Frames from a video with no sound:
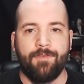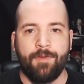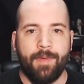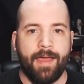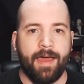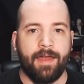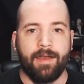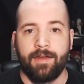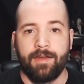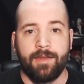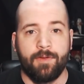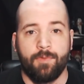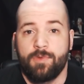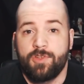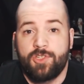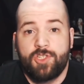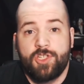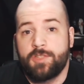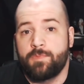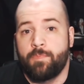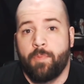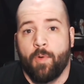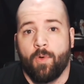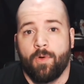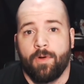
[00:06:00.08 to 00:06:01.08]
about it. It was
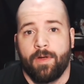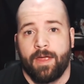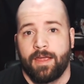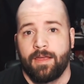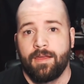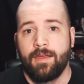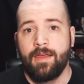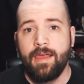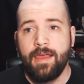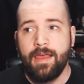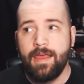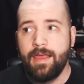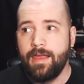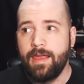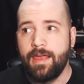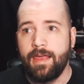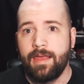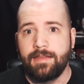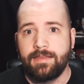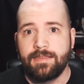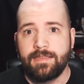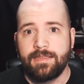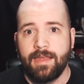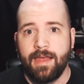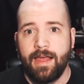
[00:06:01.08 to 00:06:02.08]
just boring.
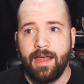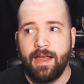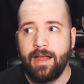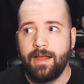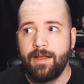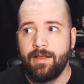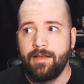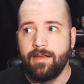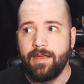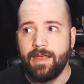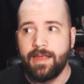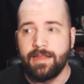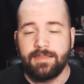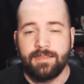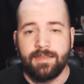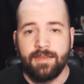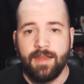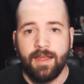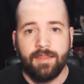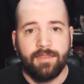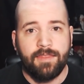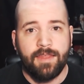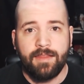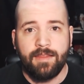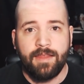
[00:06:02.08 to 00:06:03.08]
It's
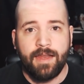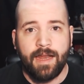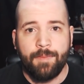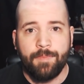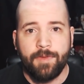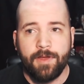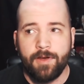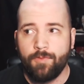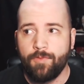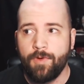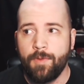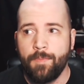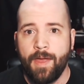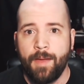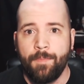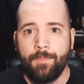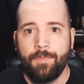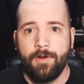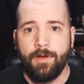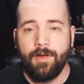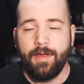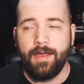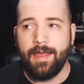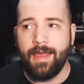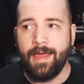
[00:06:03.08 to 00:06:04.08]
nothing that I'm going to
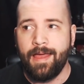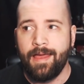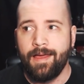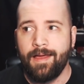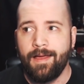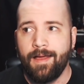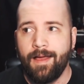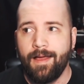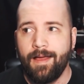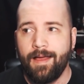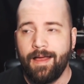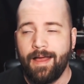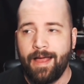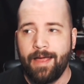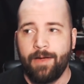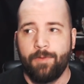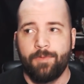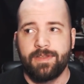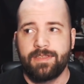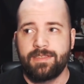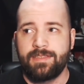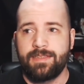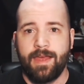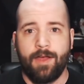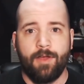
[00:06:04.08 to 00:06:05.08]
remember. I
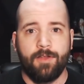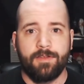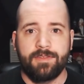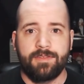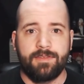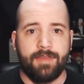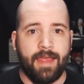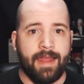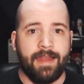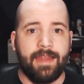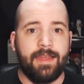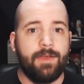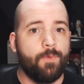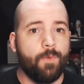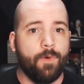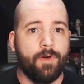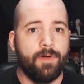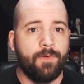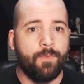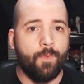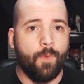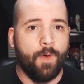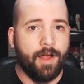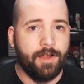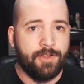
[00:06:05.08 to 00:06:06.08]
would tell
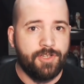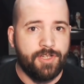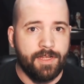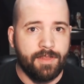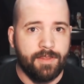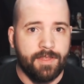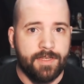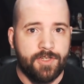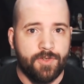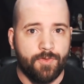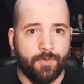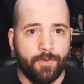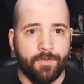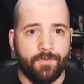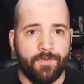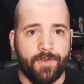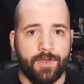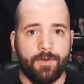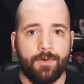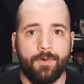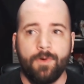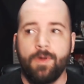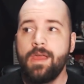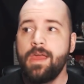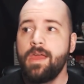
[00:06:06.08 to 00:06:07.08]
anyone watching this
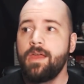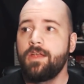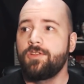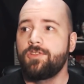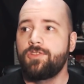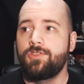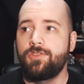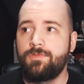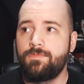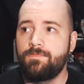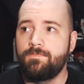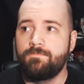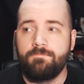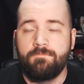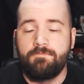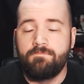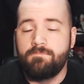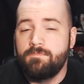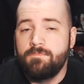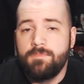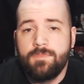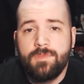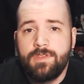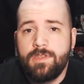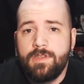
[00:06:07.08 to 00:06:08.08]
review,
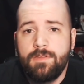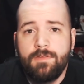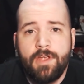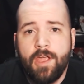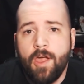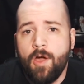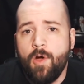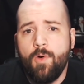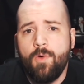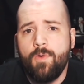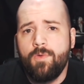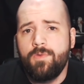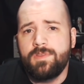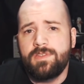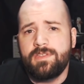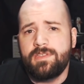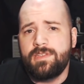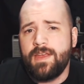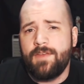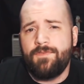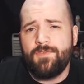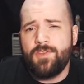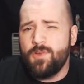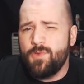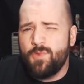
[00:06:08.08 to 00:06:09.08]
go see,
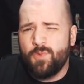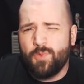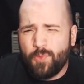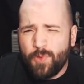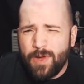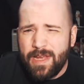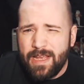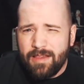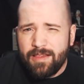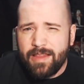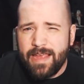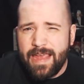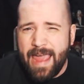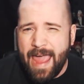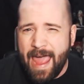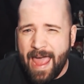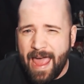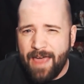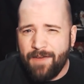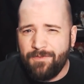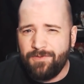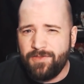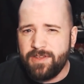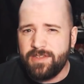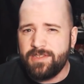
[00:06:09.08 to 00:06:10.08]
if you really
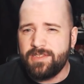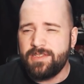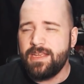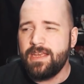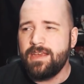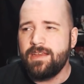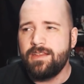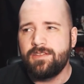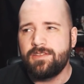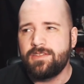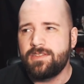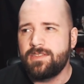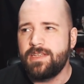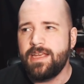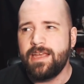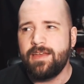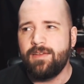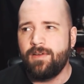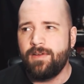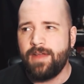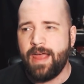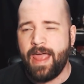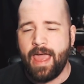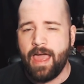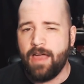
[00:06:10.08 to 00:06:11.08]
have to see it
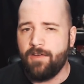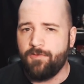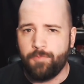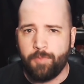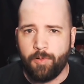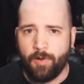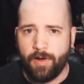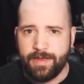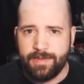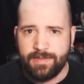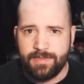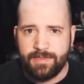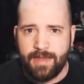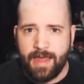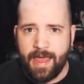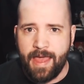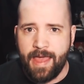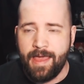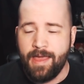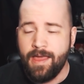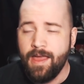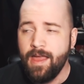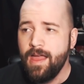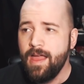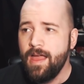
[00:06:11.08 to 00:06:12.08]
on a half-price
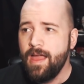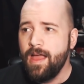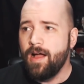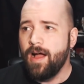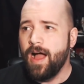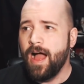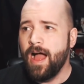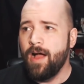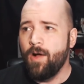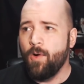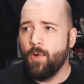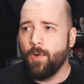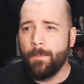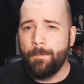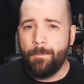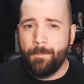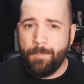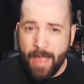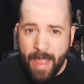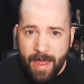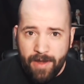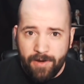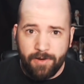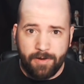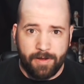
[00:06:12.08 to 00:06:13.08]
day, or
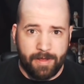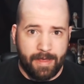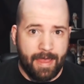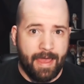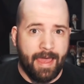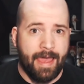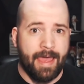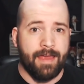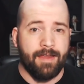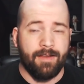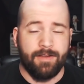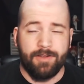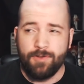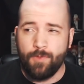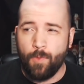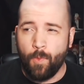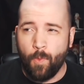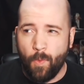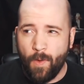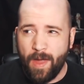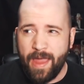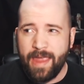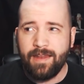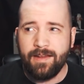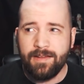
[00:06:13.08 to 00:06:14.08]
better yet,
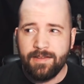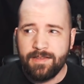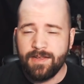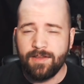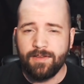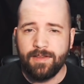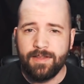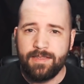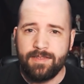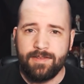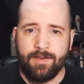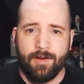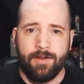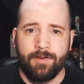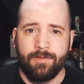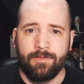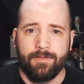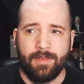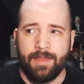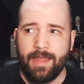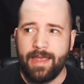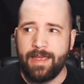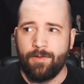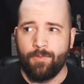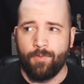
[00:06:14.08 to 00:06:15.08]
wait until it's on
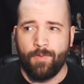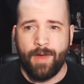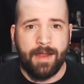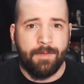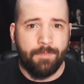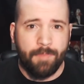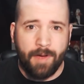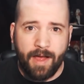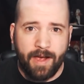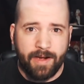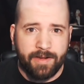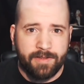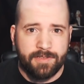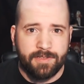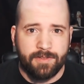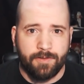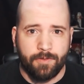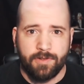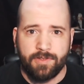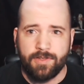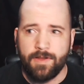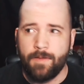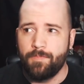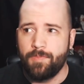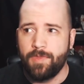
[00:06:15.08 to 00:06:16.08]
like Redbox
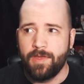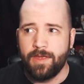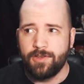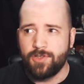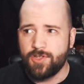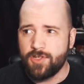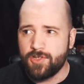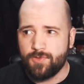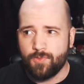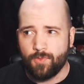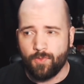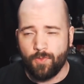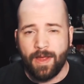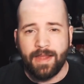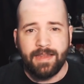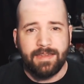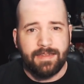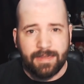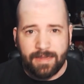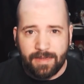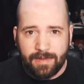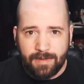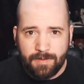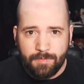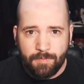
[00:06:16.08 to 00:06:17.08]
or something. Just rent
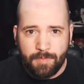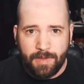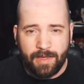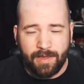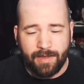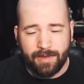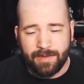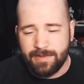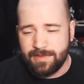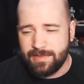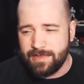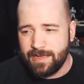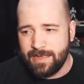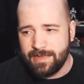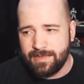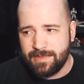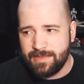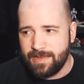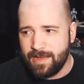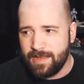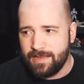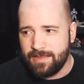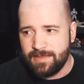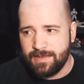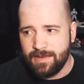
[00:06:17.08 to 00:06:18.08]
it, because
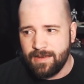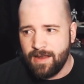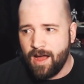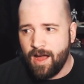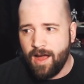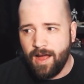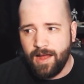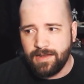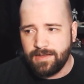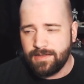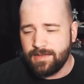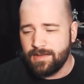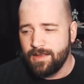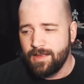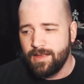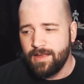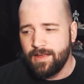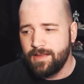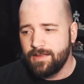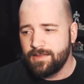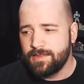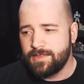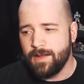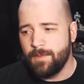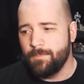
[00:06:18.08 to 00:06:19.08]
it's not
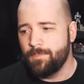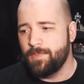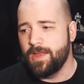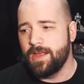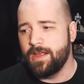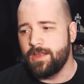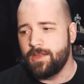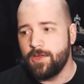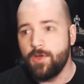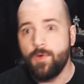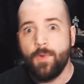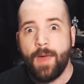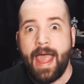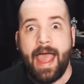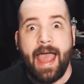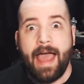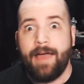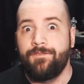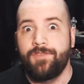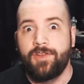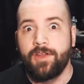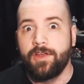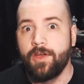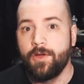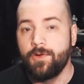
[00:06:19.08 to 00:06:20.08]
something you
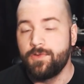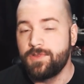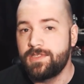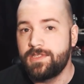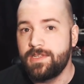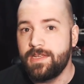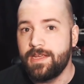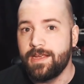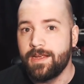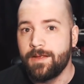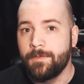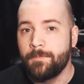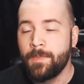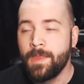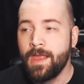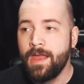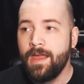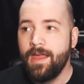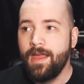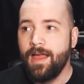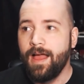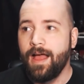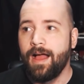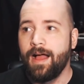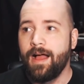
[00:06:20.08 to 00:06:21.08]
have to go see.
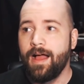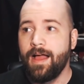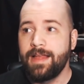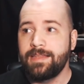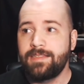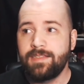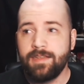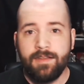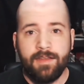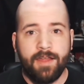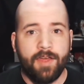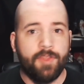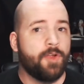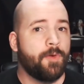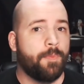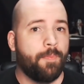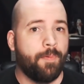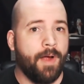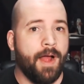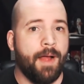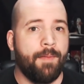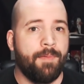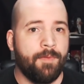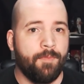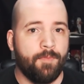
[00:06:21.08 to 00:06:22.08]
That's another
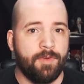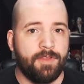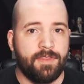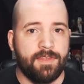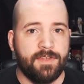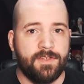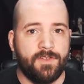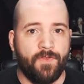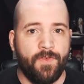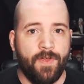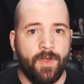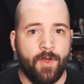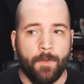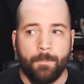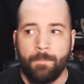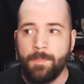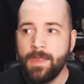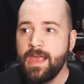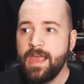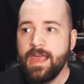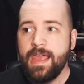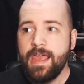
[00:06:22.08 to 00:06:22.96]
problem with this film.